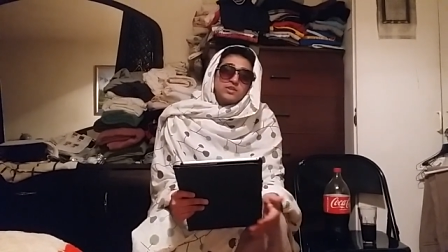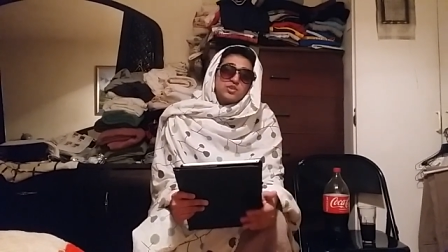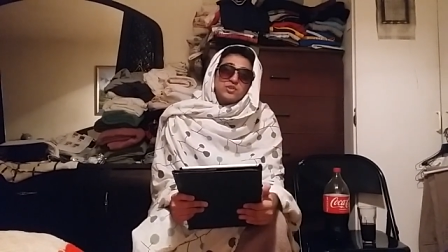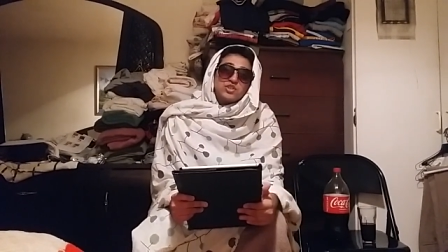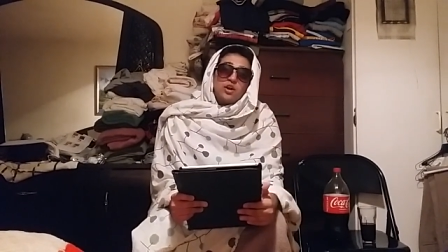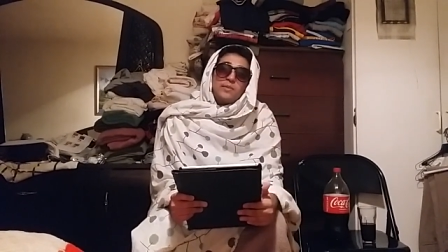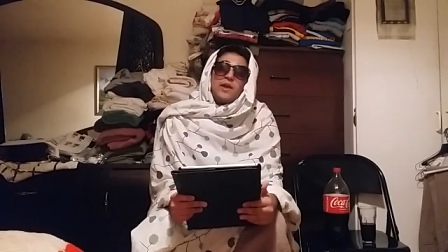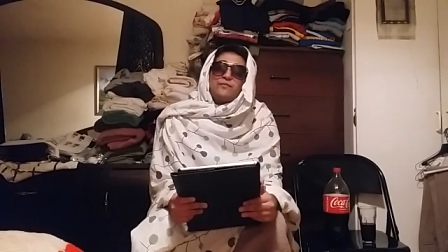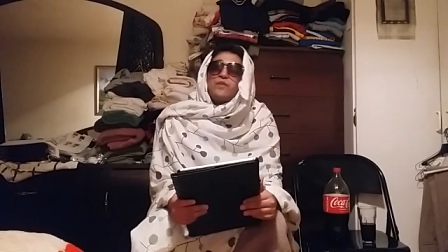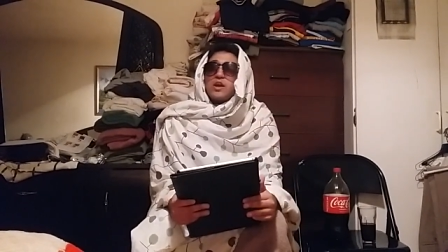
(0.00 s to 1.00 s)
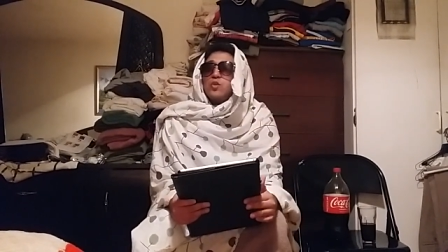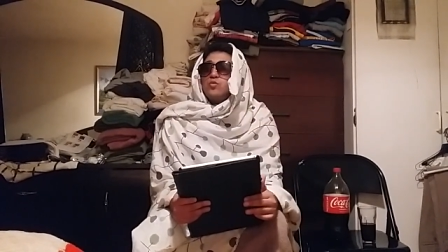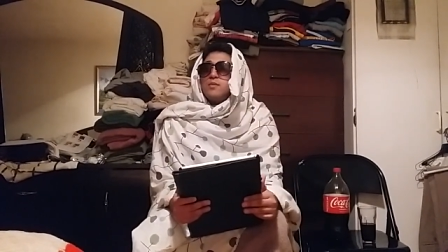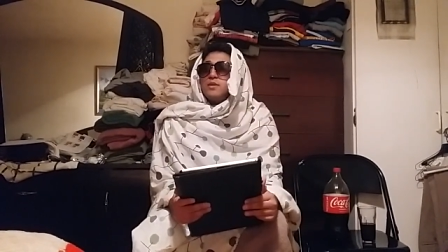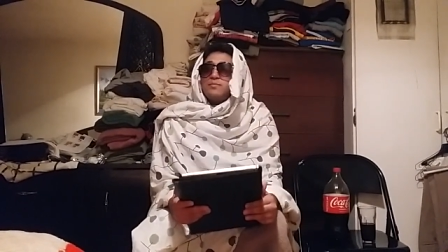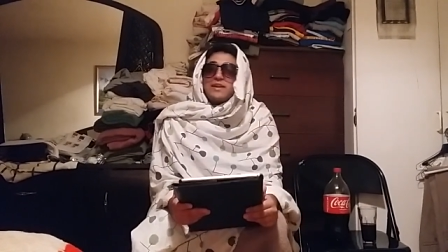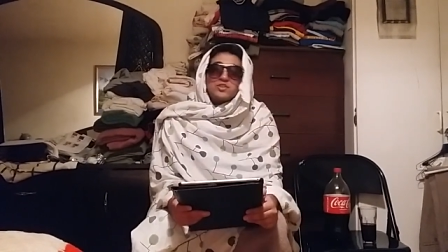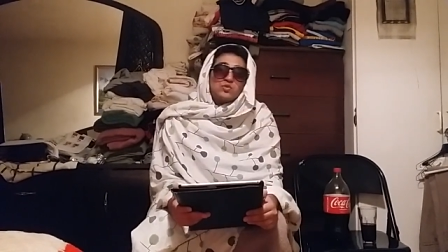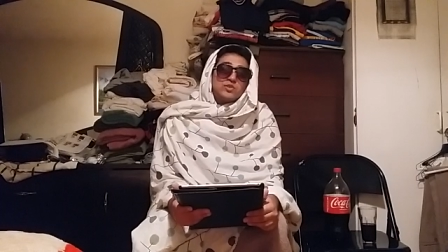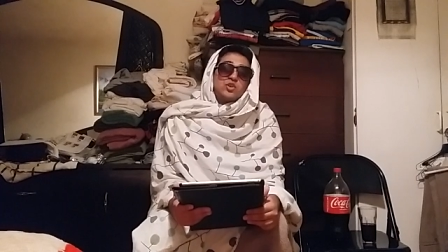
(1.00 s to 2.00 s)
So it's gonna be a fucking
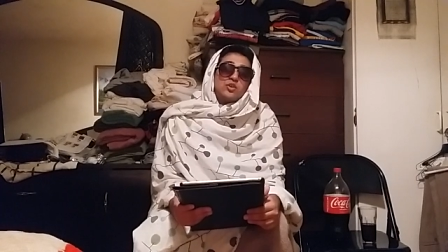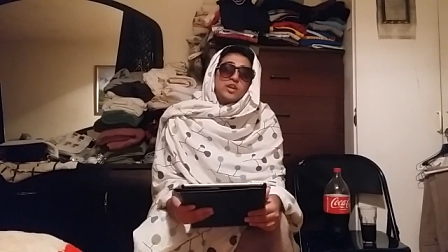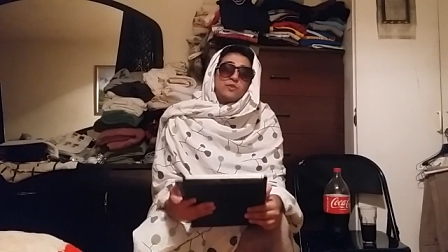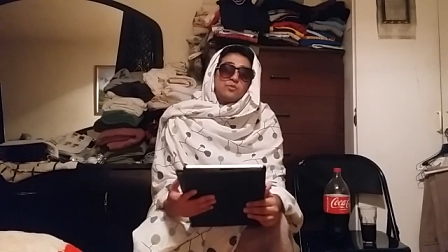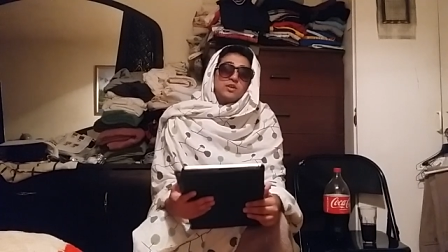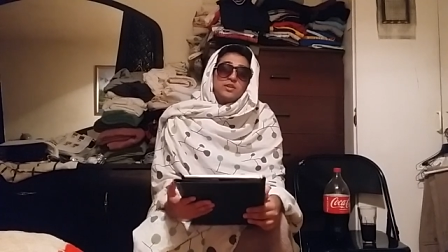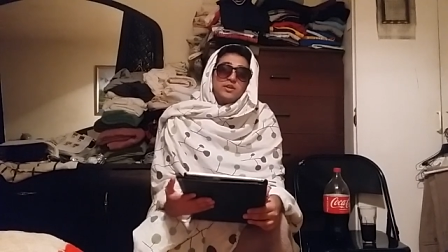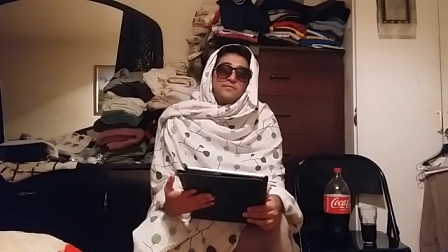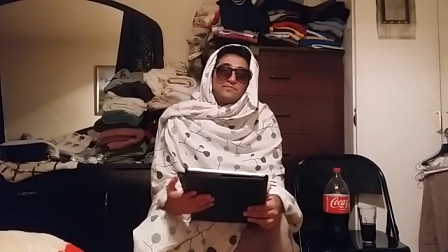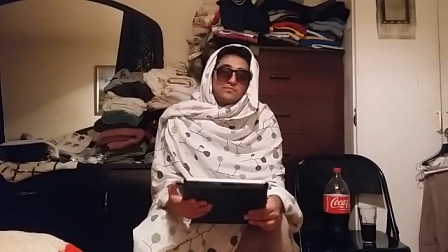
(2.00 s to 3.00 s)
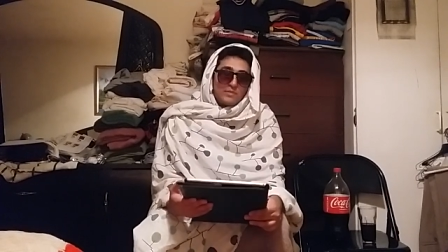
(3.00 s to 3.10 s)
women-based return? Like, really?